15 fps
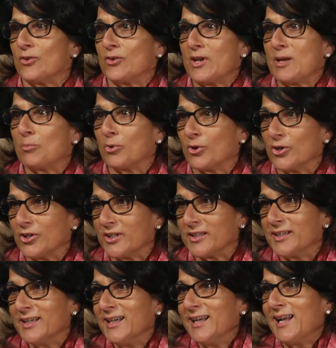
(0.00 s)
their
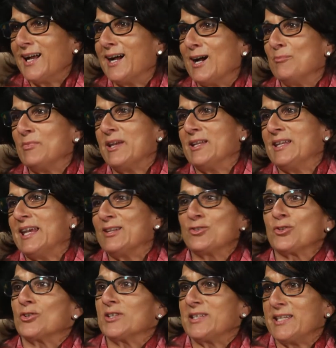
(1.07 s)
neighborhood and
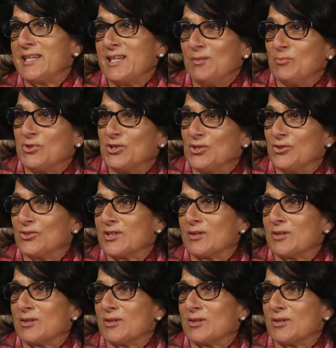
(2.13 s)
enter a team to